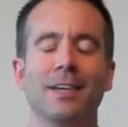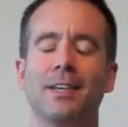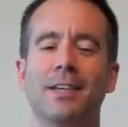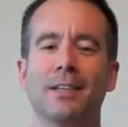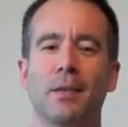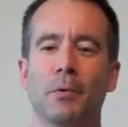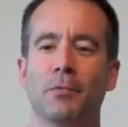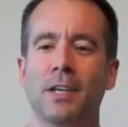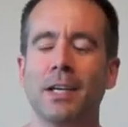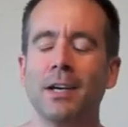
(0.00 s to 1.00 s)
in the
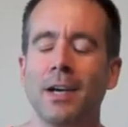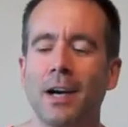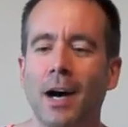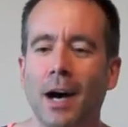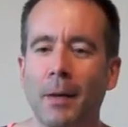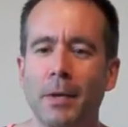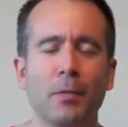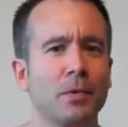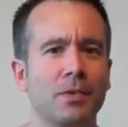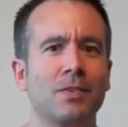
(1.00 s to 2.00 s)
movie. Um, it
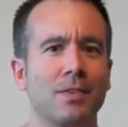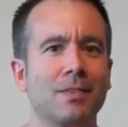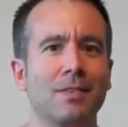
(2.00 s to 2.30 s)
was